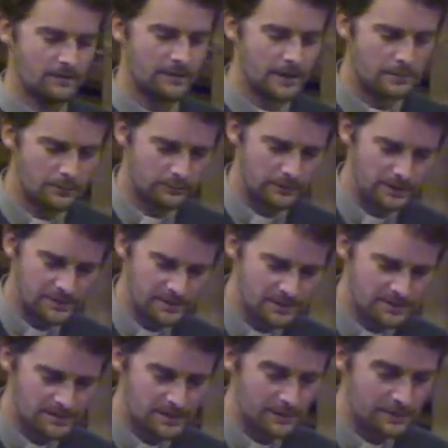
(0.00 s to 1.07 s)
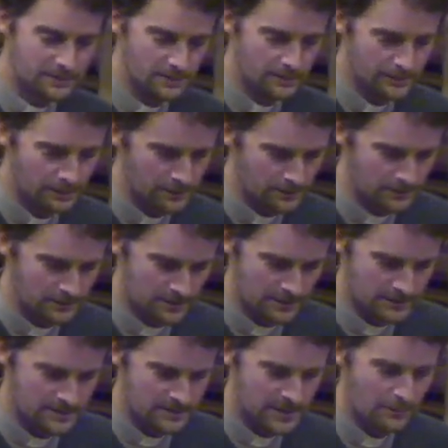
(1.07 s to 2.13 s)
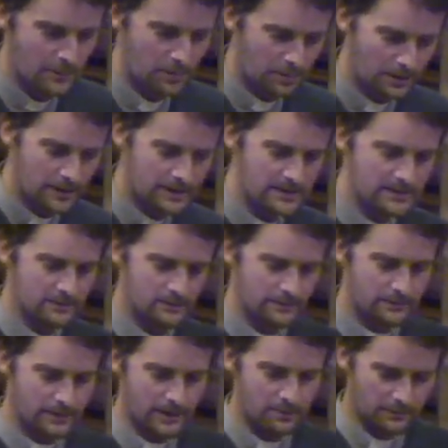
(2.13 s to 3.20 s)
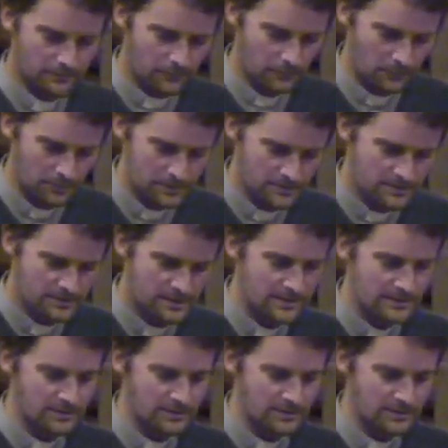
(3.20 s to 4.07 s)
They were religious. They were doing good deeds. They were pleased with their performance. They